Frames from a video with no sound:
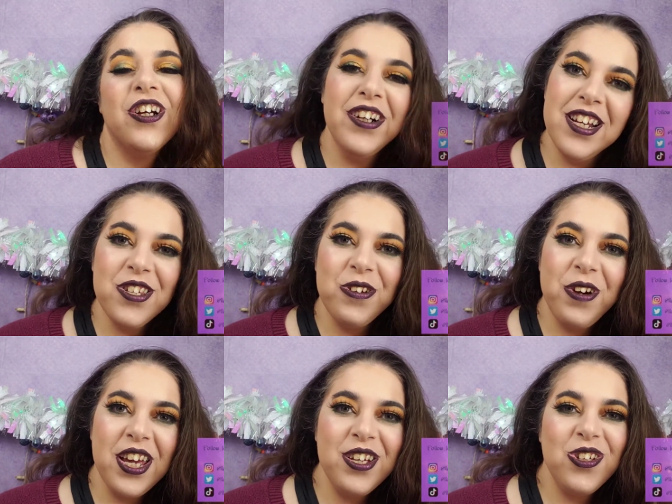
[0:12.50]
going to do
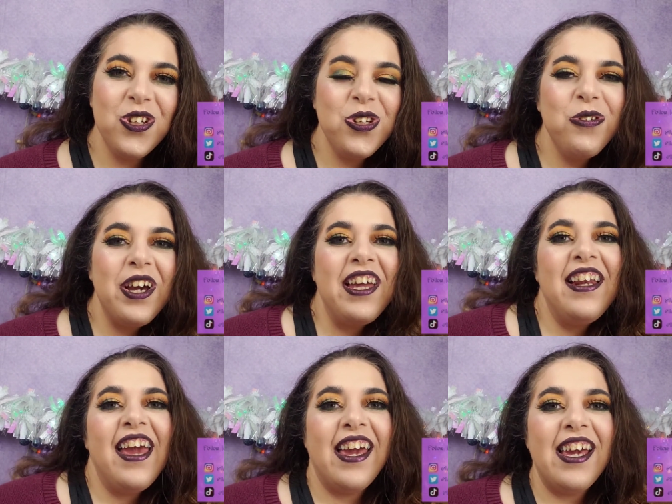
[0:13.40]
a
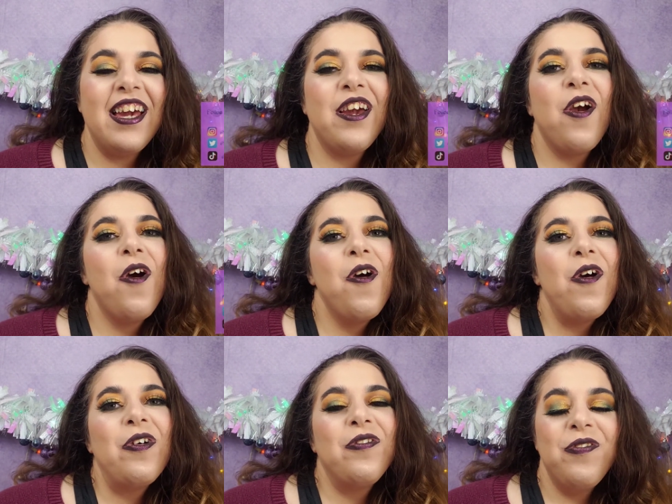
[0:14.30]
Q&A
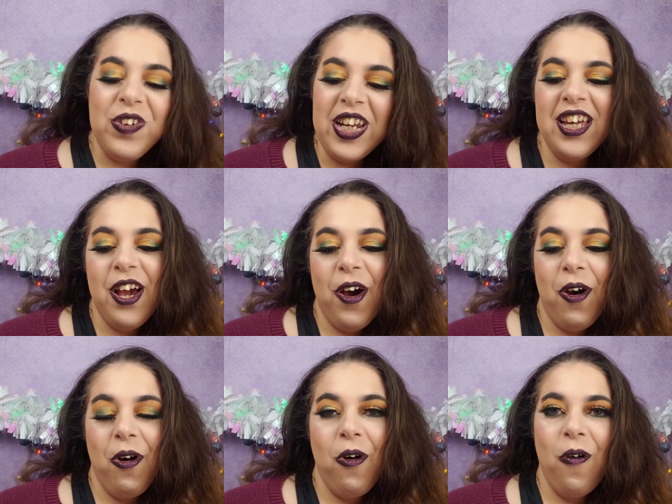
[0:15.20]

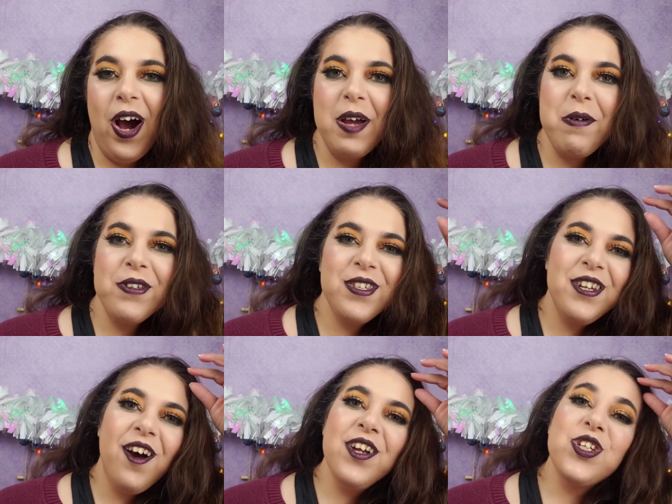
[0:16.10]
video. I posted
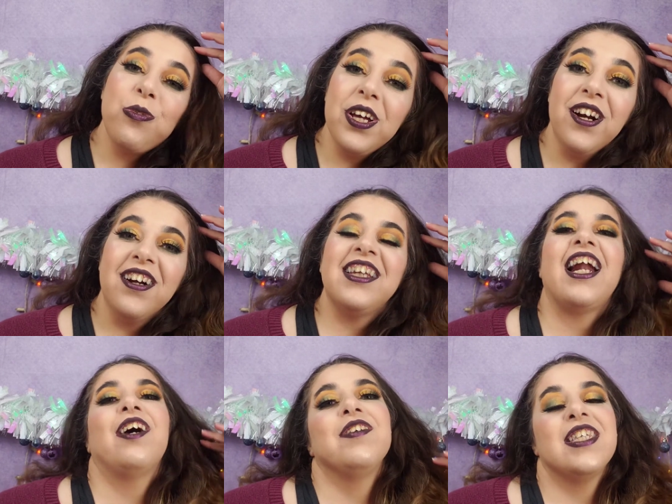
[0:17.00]
on Twitter that
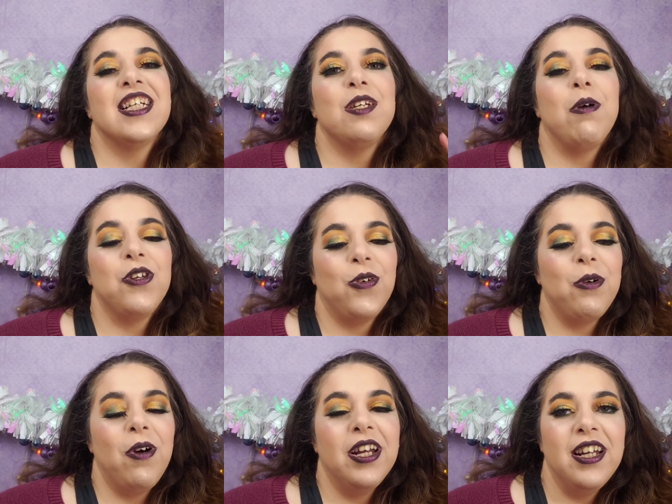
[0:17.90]
I was thinking about doing
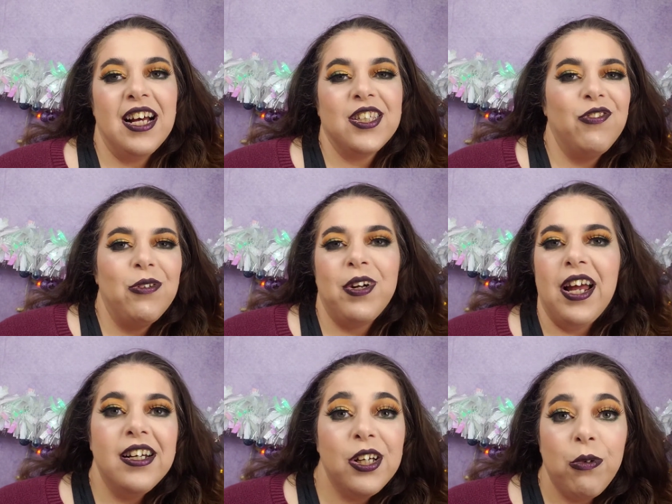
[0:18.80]
one and asked if anyone had
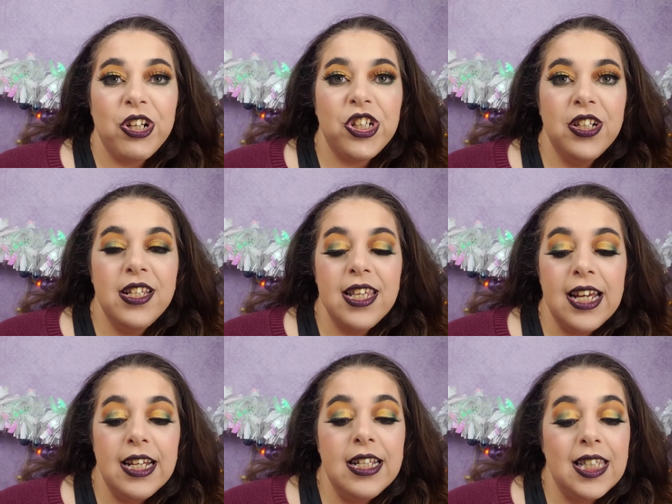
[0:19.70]
any questions
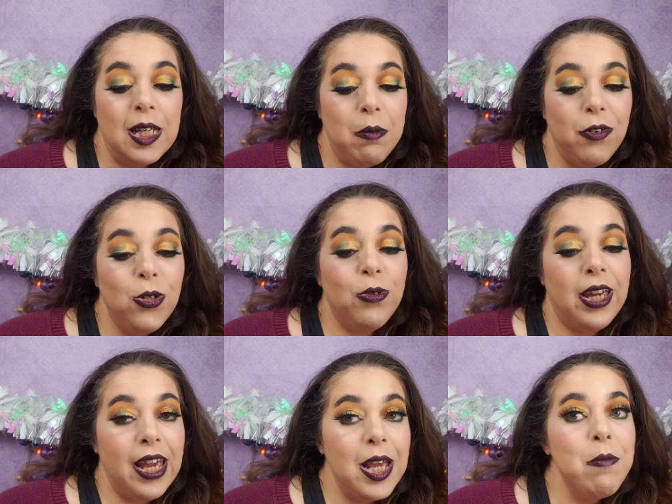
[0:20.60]
and some of you
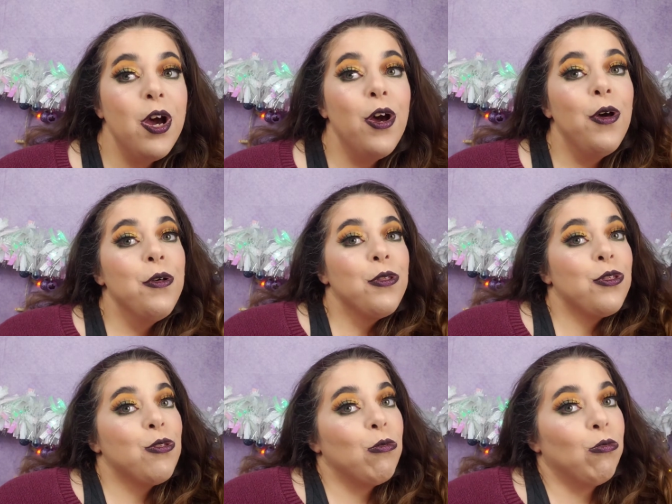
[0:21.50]
came
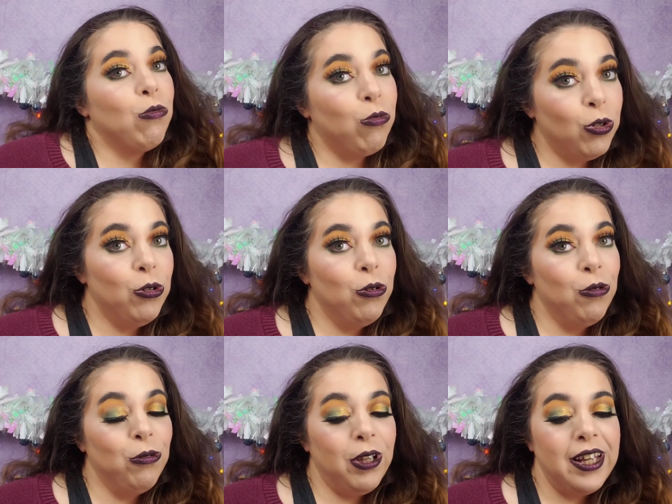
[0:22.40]

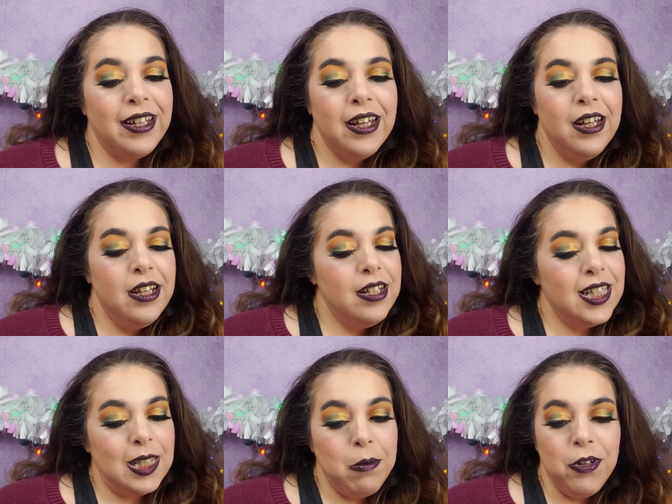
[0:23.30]
through. Like
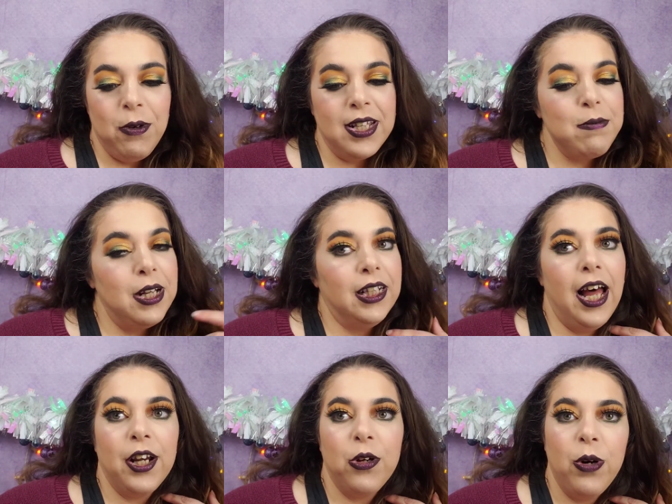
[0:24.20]
some of you asked me a
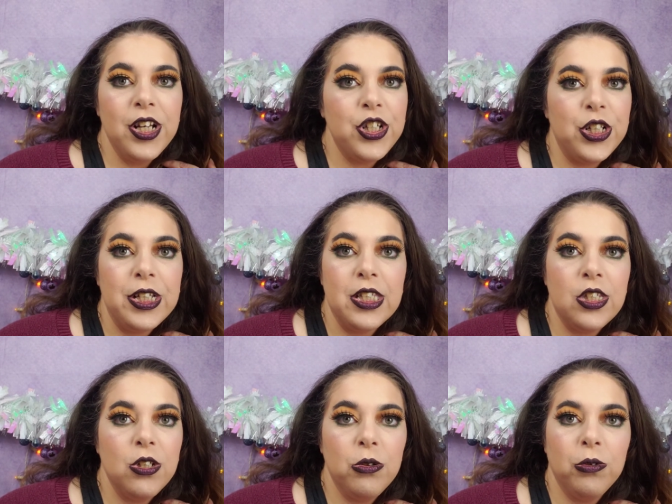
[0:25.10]
lot of questions
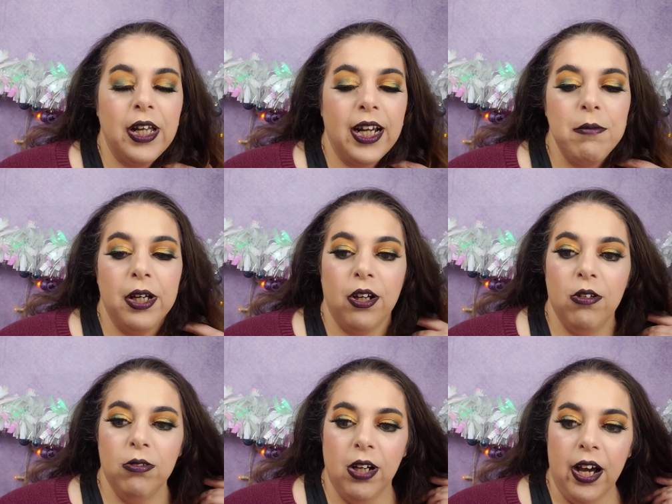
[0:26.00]
too. Like I'm like,
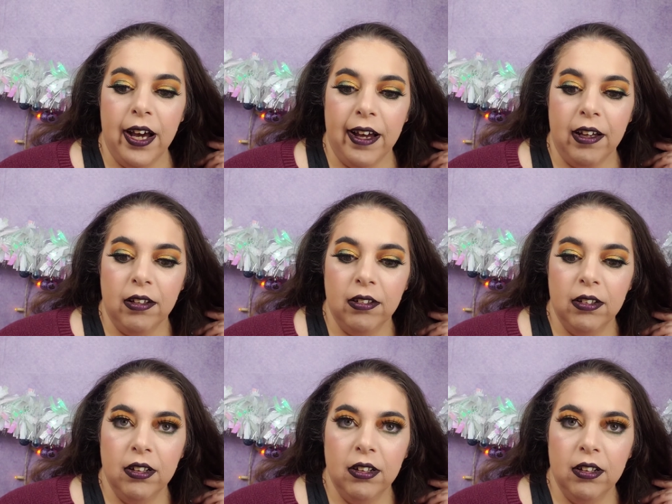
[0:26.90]
"Oh god.